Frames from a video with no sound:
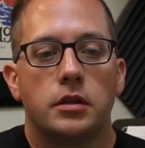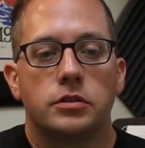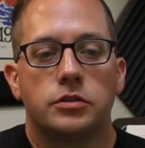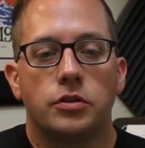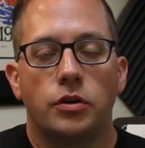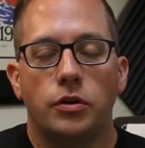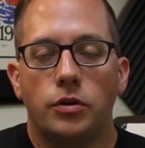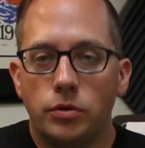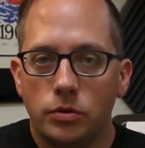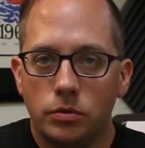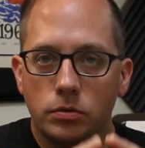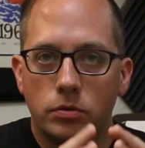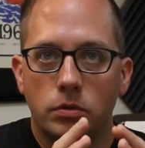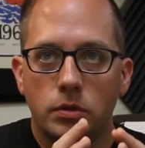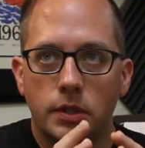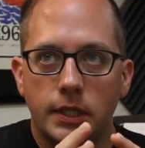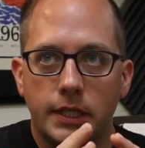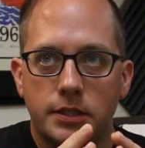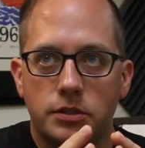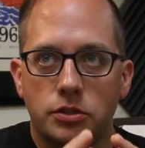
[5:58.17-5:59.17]
So
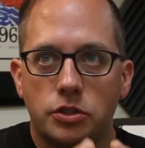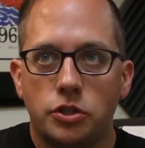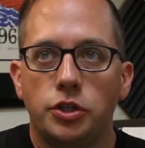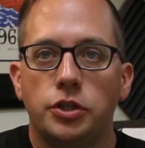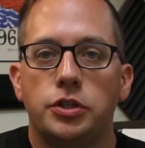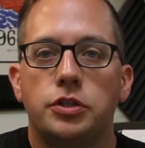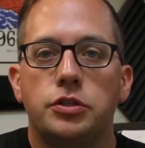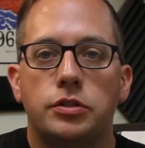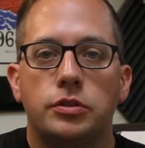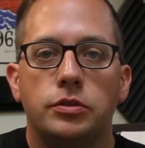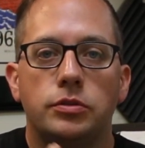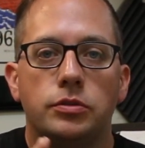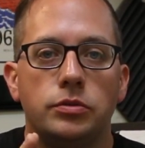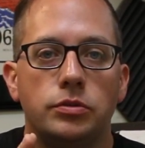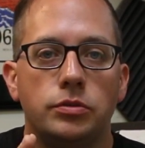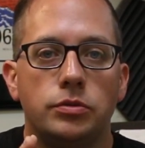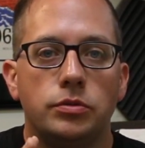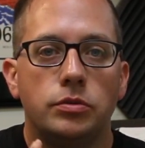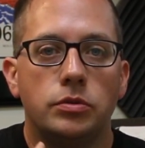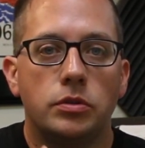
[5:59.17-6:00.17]
it's good
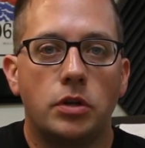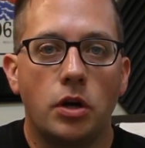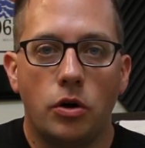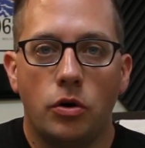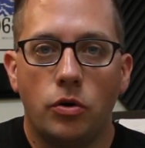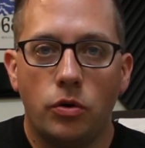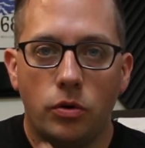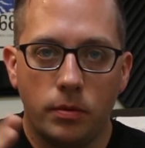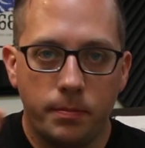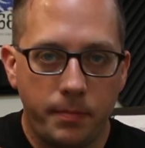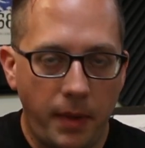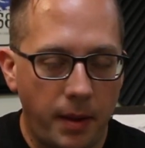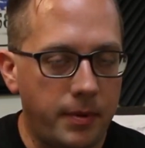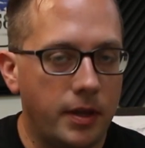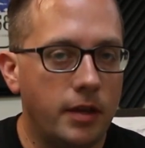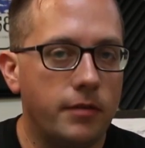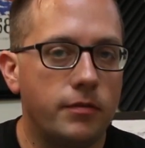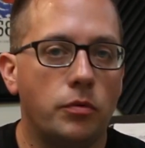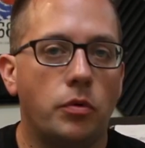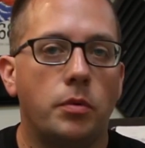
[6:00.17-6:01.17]
to go maybe
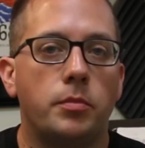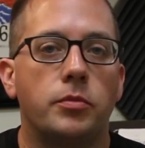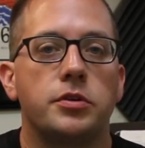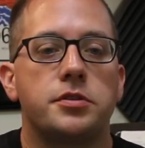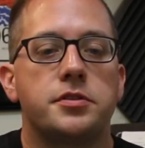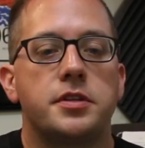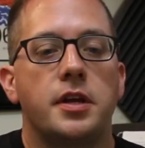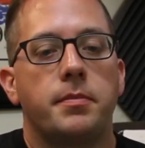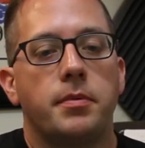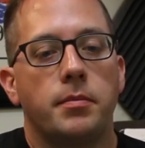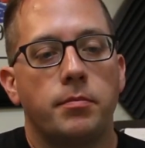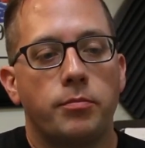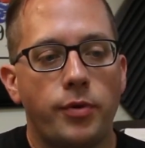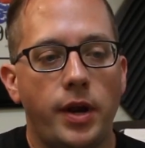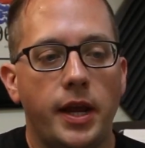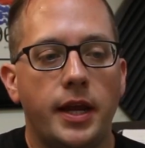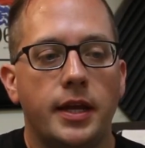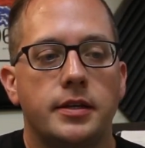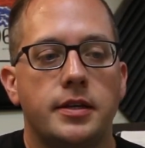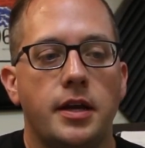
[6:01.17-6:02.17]
even one more step and
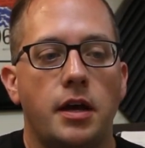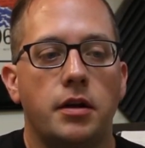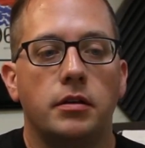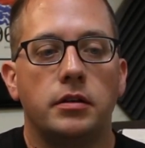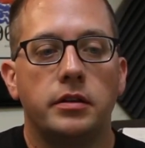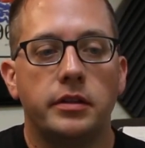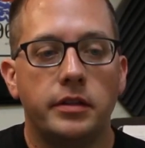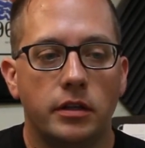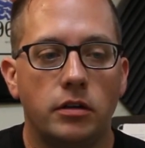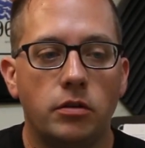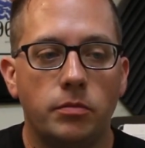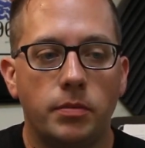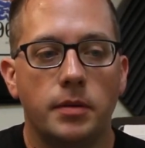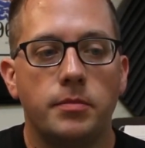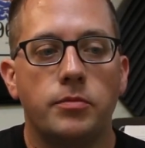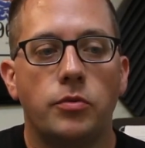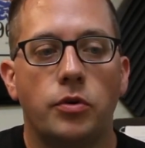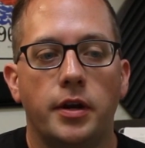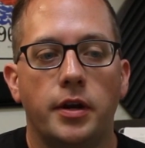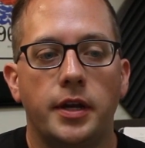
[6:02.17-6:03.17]
break it down a little
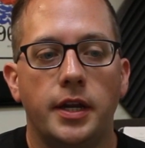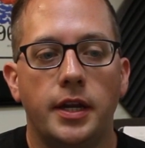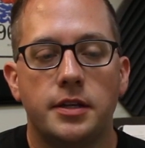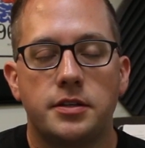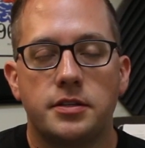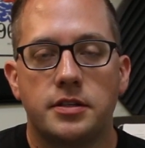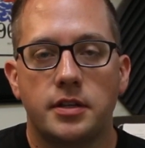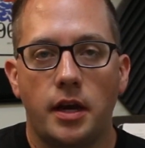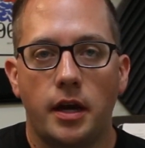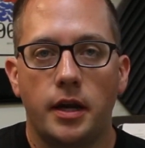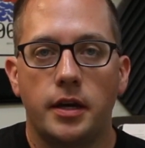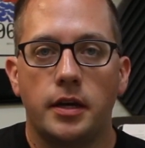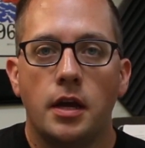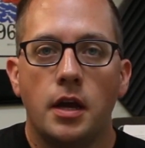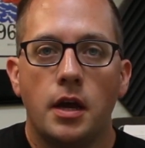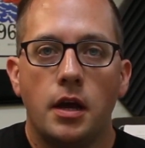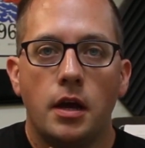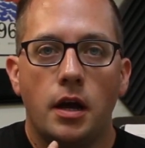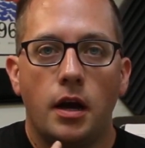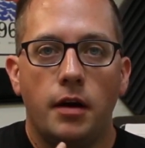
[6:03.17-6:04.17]
bit on each side
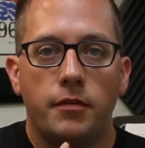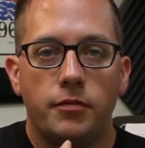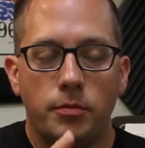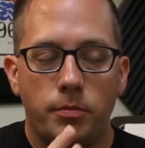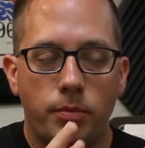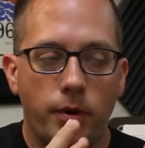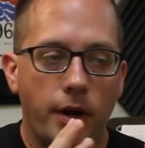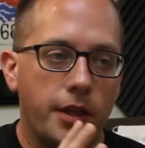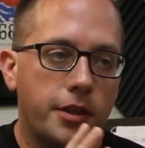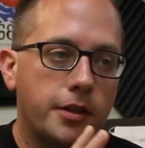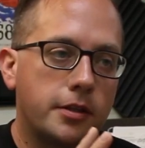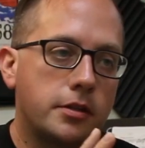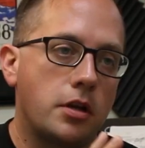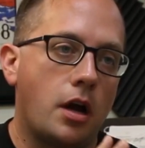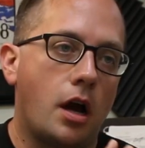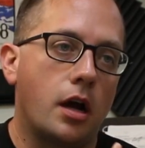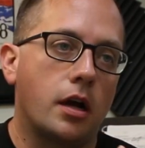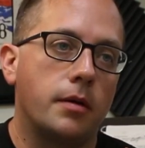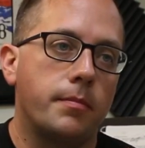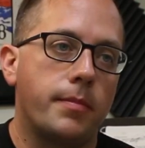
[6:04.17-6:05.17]
of the breath,
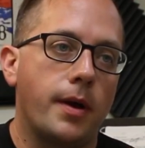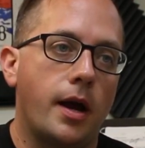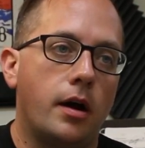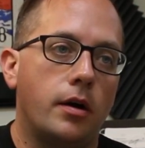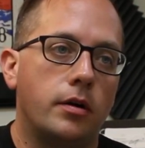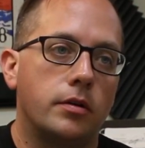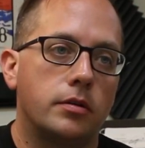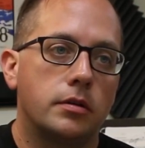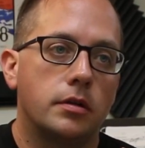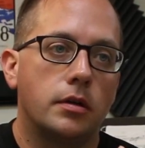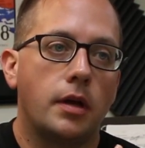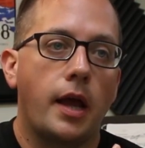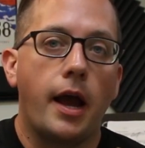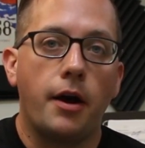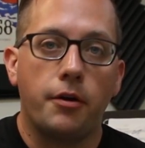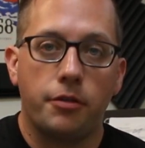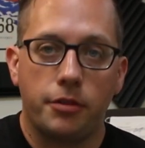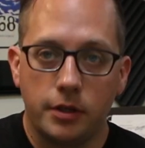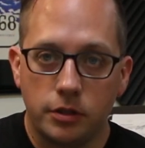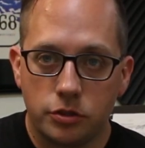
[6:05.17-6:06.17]
talk about
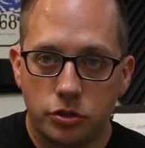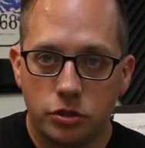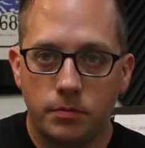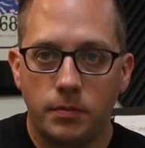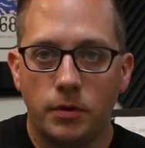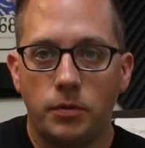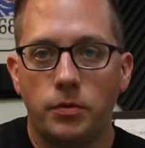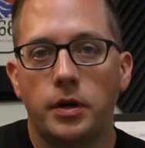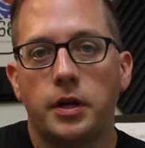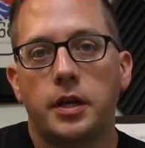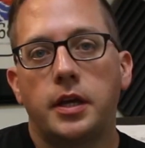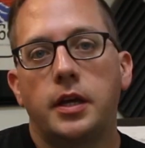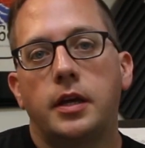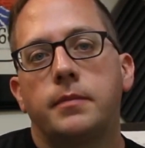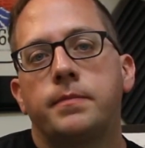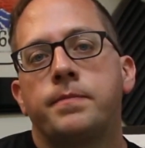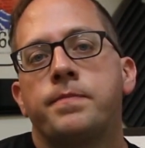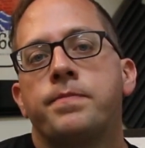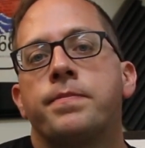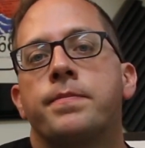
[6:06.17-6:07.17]
how things should be
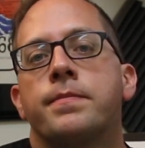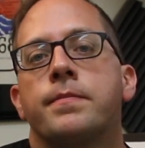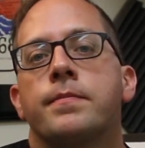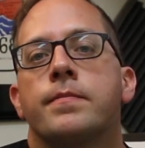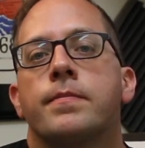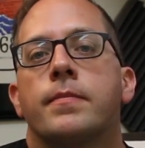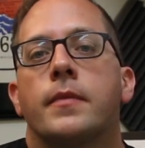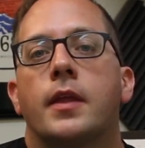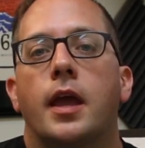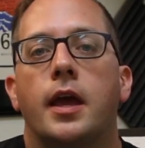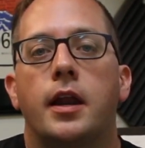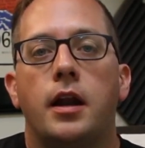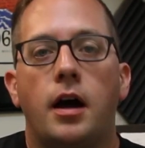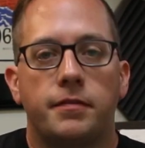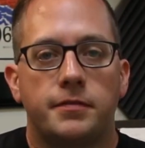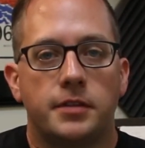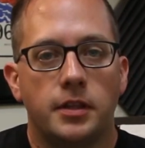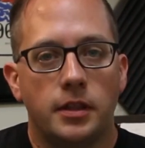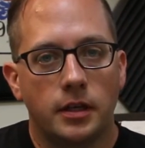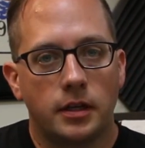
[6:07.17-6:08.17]
working, and
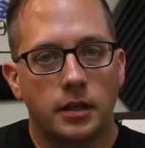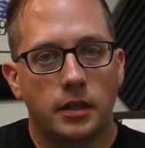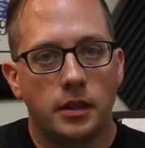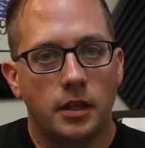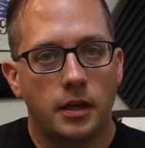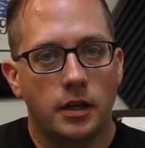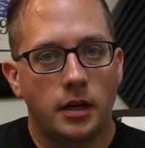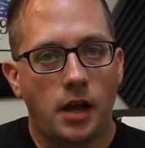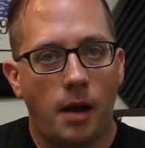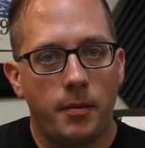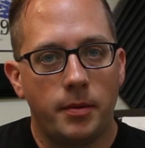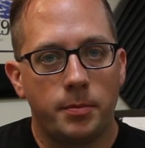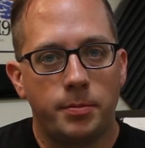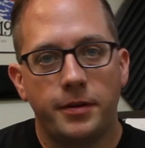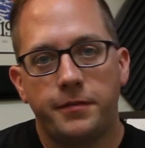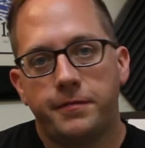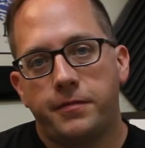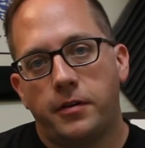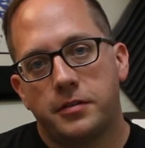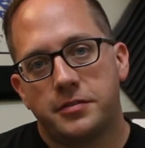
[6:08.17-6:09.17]
often the common
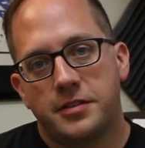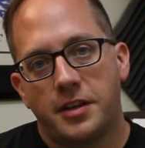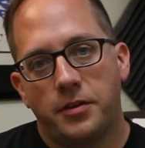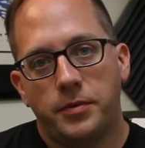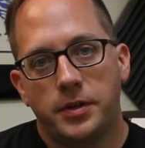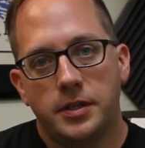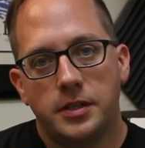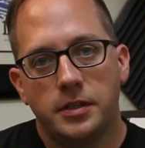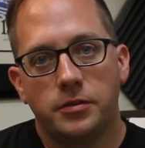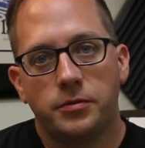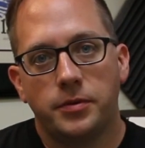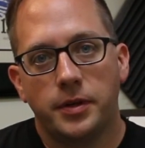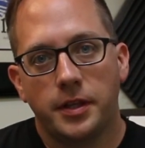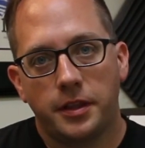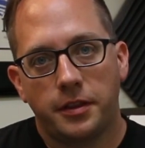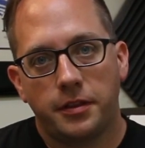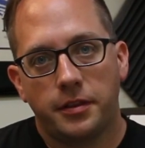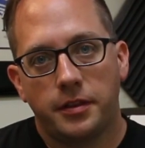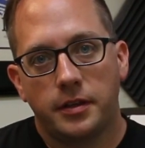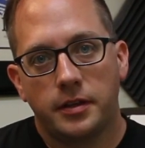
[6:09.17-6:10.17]
pitfalls that we deal
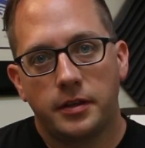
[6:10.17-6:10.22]
with.